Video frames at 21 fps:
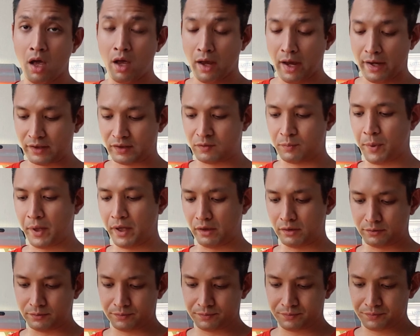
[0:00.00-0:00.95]

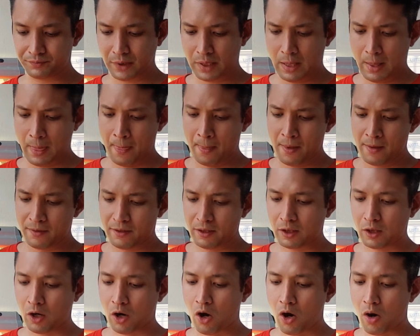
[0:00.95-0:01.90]
expelled. The
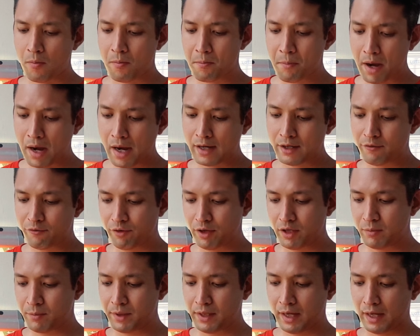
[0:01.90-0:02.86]
combined
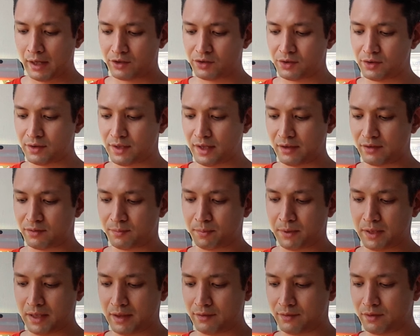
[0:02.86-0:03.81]
rhythmic action takes
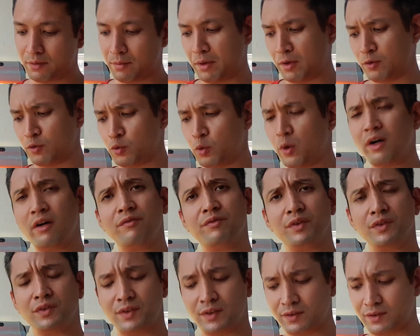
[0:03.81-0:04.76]
place about 12
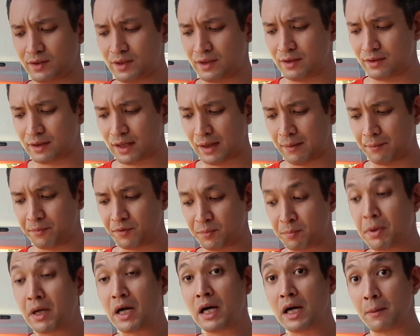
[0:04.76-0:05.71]
to 16 times
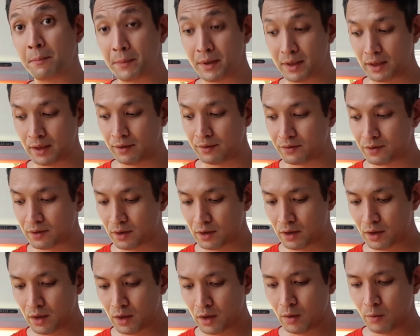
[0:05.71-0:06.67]
per minute
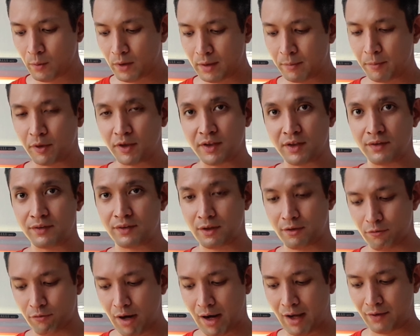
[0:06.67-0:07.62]
when the body is at
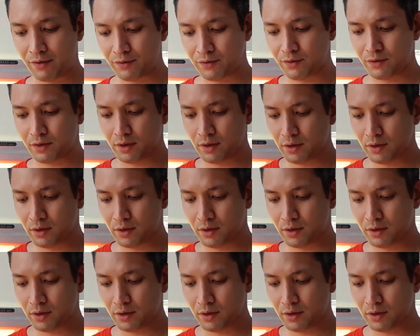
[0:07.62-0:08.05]
rest.